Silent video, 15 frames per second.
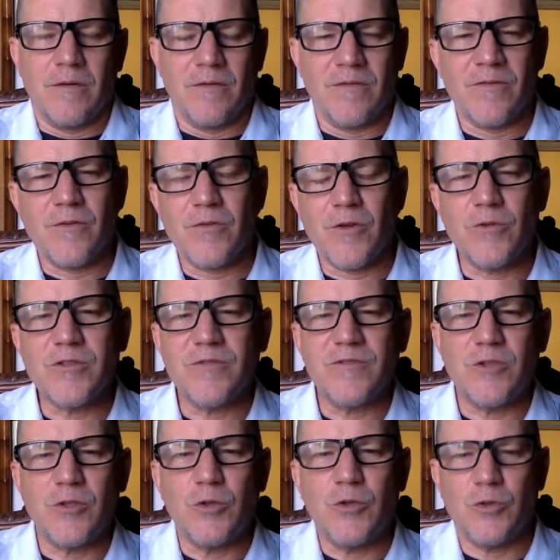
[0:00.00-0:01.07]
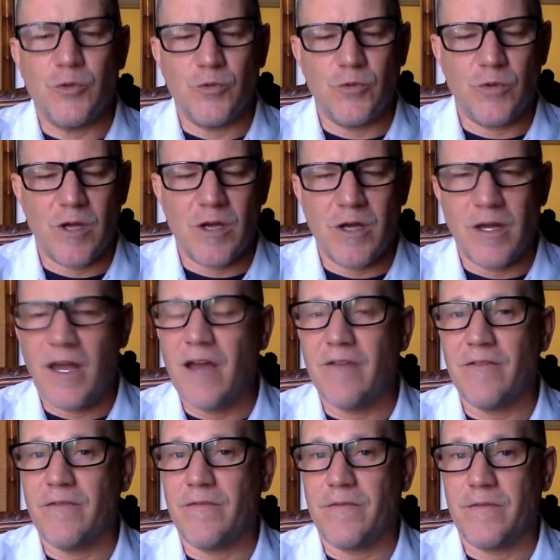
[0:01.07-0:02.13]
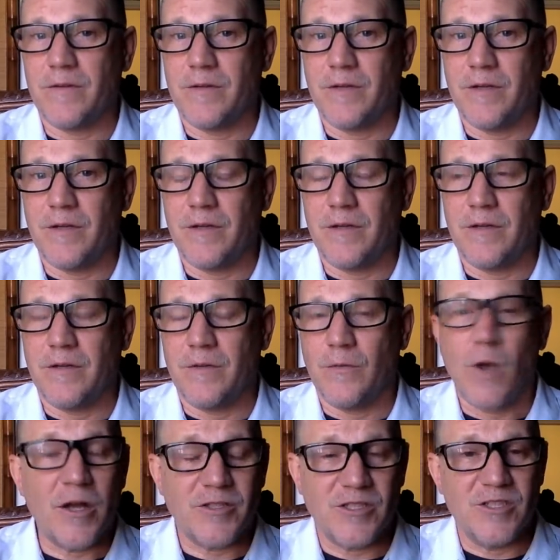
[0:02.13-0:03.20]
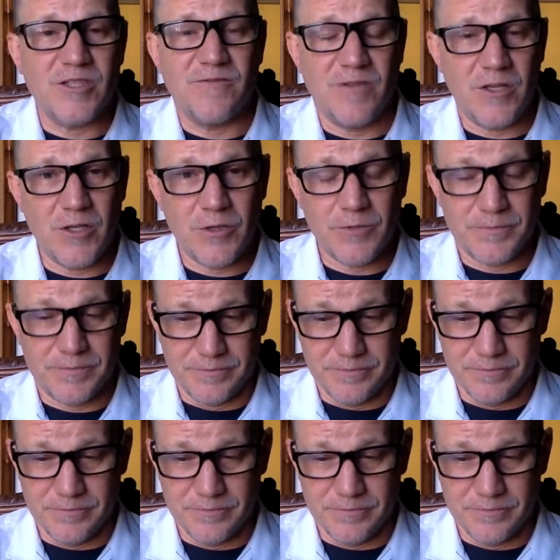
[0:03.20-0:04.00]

For those of you who have watched this video,